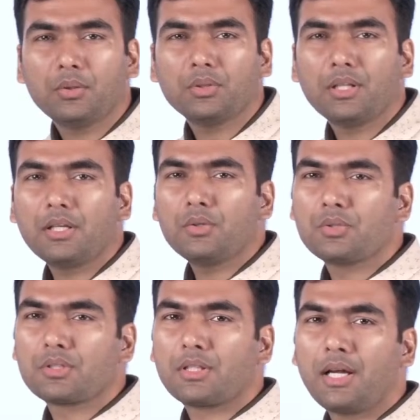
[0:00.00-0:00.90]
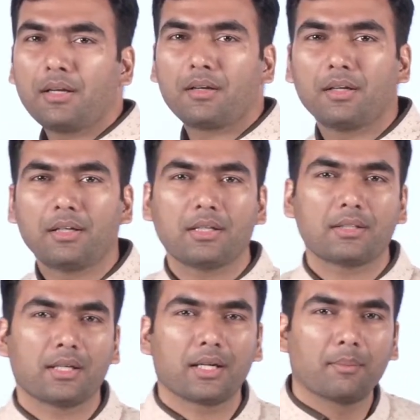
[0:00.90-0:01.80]
the news that it is
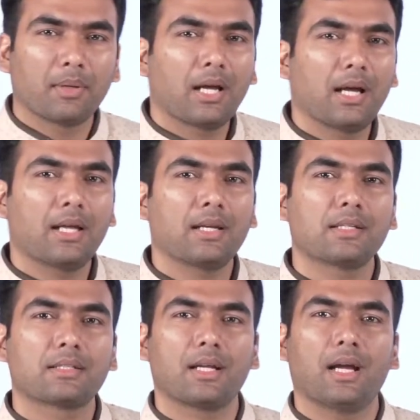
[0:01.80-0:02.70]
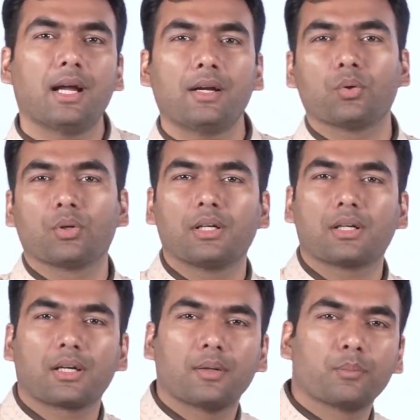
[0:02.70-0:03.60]
the Kamala Harris and Donald
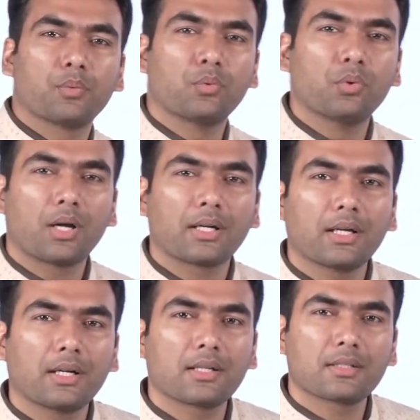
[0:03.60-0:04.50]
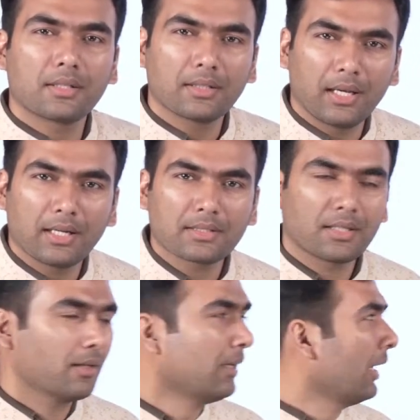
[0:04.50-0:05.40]
Trump who are contesting the
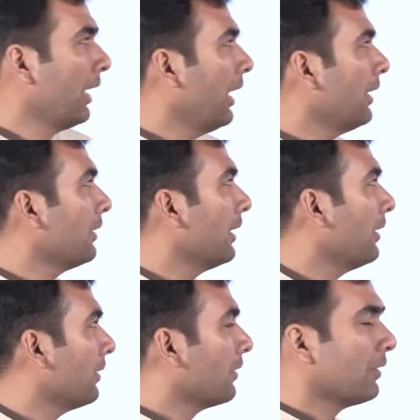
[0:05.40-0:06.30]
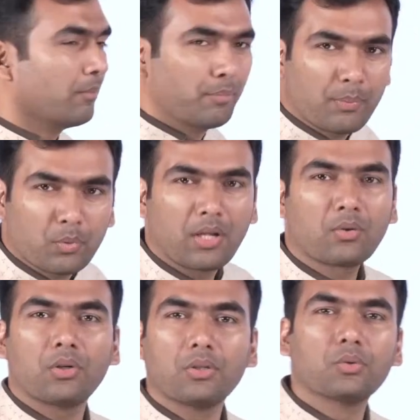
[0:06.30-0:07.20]
election, and then people are
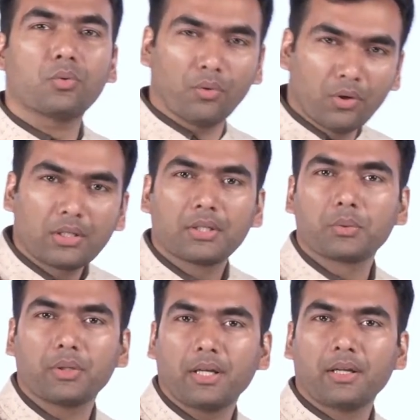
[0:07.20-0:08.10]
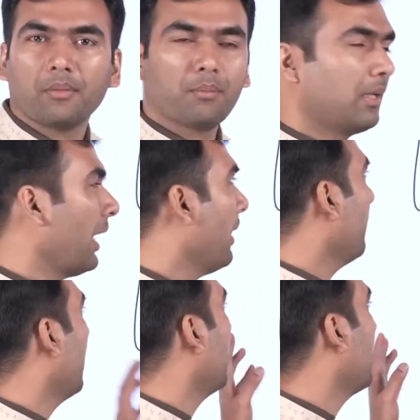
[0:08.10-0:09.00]
going to vote today. But I am
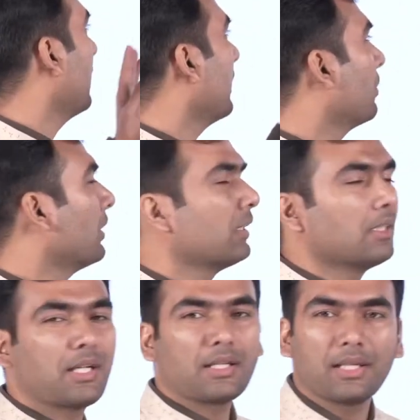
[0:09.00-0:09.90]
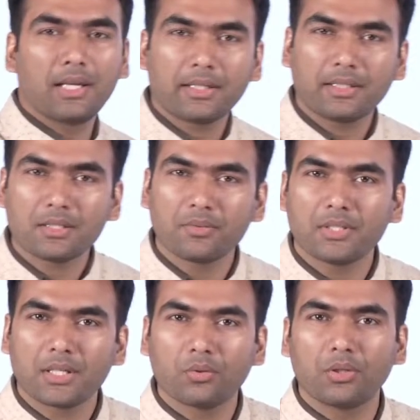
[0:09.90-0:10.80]
here telling you that these are the electors which
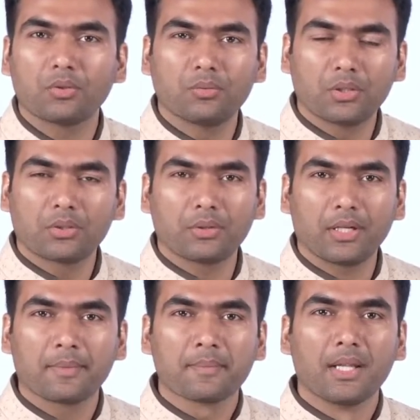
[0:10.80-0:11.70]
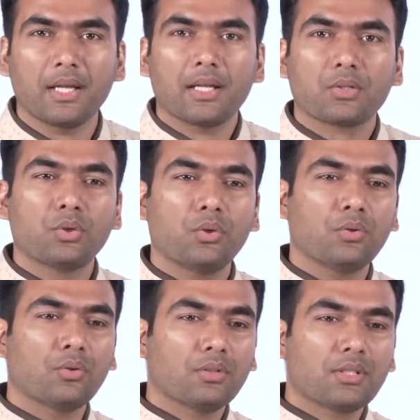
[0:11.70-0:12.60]
are going to vote today. So
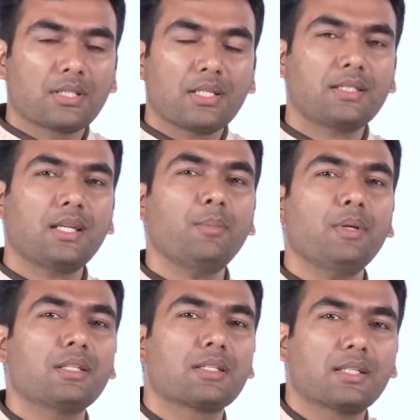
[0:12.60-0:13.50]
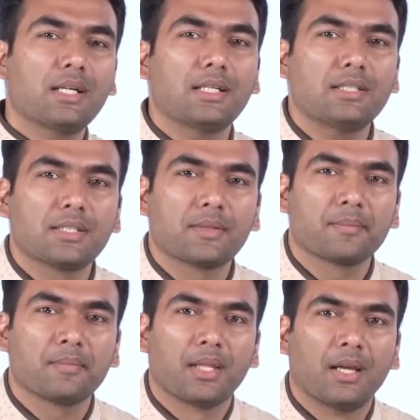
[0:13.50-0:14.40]
the system is such
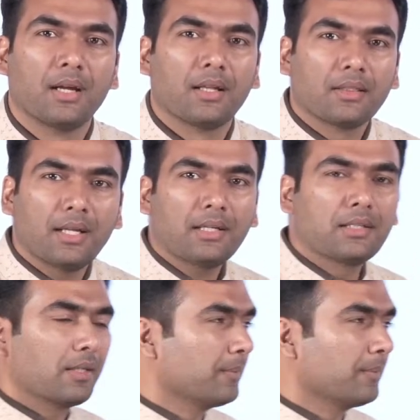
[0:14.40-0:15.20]
that,